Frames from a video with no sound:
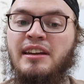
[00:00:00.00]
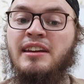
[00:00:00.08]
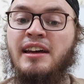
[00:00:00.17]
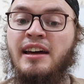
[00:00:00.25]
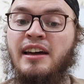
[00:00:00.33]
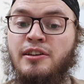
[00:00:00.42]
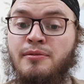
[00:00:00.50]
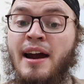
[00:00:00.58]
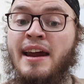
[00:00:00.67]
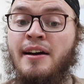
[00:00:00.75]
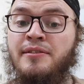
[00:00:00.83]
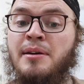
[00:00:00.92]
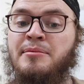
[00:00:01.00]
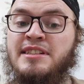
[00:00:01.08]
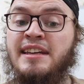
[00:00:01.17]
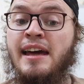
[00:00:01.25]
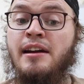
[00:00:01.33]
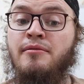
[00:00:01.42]
the right of them is to
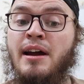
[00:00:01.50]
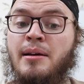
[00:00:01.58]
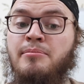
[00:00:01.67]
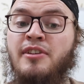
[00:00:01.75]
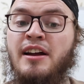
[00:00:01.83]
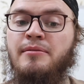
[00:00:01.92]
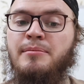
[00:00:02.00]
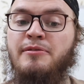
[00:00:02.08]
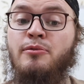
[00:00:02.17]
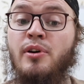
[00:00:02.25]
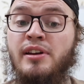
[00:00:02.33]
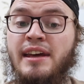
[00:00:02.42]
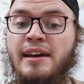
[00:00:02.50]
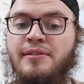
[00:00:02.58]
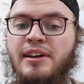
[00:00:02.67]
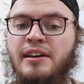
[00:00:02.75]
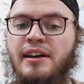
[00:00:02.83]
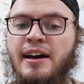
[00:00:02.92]
get it right up front before they
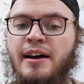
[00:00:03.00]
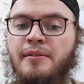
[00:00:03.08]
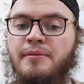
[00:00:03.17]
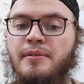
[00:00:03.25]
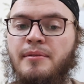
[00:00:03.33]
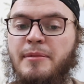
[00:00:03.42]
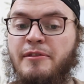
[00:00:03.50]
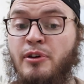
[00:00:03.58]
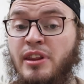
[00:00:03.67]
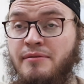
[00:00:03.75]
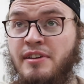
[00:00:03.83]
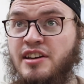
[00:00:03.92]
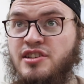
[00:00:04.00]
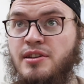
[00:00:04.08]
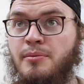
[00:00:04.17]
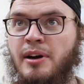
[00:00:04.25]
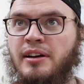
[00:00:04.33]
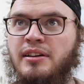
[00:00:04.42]
even before they finish the
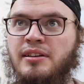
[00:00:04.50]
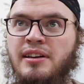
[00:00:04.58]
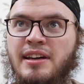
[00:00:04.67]
work.